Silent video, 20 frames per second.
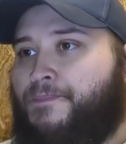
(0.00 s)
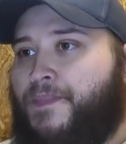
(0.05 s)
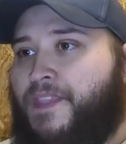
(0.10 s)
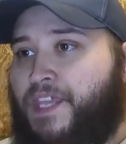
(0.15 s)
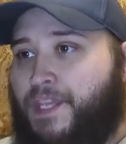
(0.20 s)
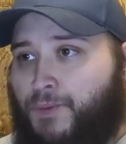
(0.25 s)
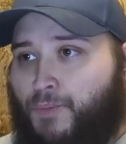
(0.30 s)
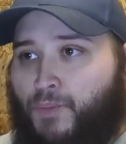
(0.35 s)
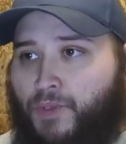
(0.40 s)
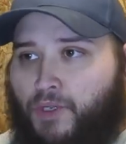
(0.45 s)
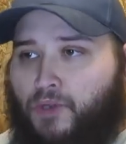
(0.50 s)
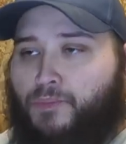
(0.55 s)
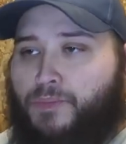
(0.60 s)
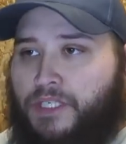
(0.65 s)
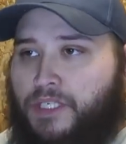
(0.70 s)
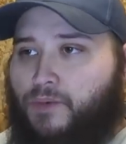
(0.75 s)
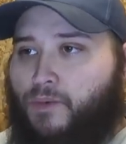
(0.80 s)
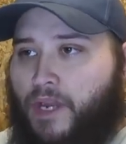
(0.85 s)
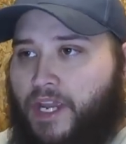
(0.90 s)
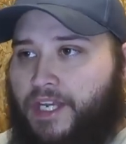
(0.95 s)
It will
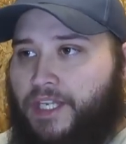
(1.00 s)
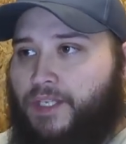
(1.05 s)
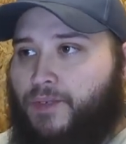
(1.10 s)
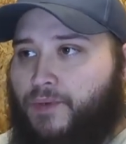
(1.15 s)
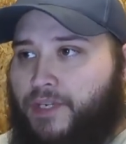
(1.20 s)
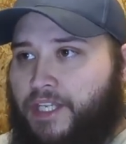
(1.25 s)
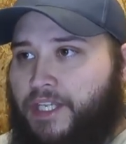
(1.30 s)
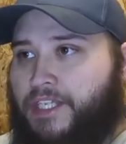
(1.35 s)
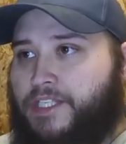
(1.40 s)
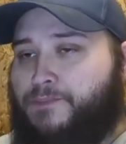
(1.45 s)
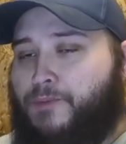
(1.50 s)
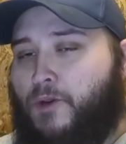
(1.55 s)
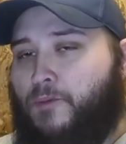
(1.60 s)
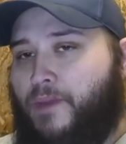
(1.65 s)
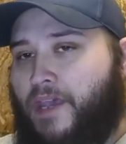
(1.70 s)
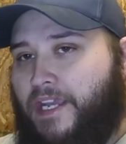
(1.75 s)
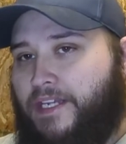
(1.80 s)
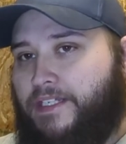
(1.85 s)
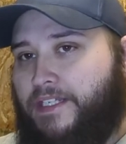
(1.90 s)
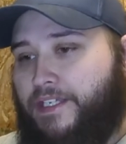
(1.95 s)
be ready when it gets put
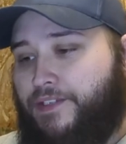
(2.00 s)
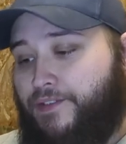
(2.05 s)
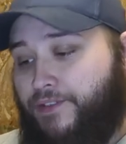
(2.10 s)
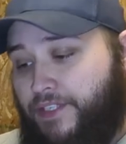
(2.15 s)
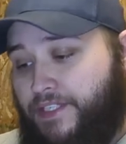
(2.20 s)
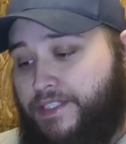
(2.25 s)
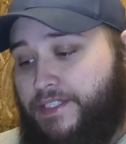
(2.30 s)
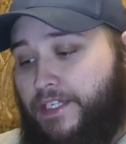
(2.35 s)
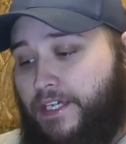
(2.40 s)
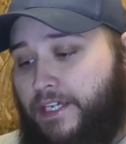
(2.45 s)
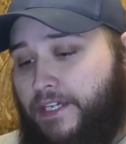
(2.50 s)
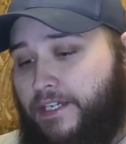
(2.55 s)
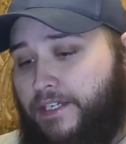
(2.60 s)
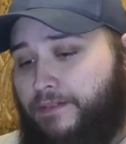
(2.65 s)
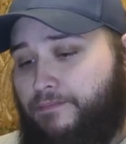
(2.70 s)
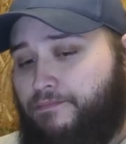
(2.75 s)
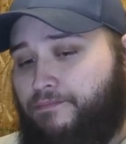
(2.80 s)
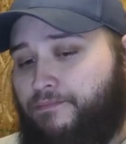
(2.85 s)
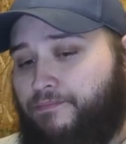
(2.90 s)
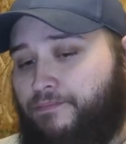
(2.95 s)
back together this
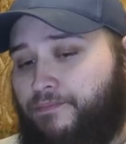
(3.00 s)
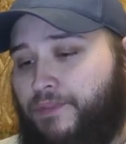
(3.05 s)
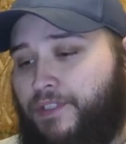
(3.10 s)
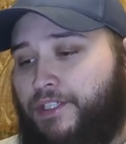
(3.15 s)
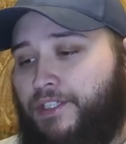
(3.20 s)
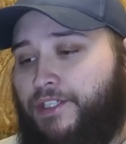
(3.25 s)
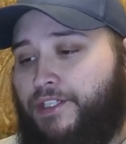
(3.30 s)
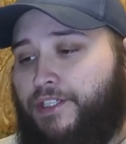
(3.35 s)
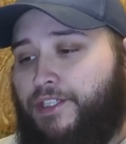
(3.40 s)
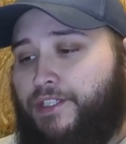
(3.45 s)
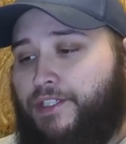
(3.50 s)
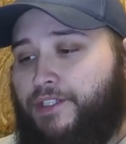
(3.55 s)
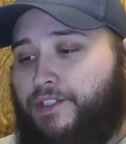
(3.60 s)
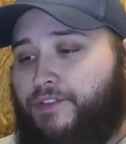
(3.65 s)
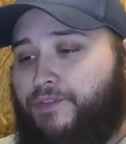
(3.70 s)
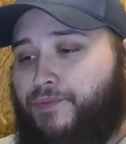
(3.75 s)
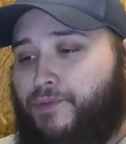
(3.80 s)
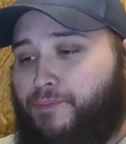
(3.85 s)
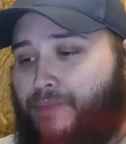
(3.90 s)
time for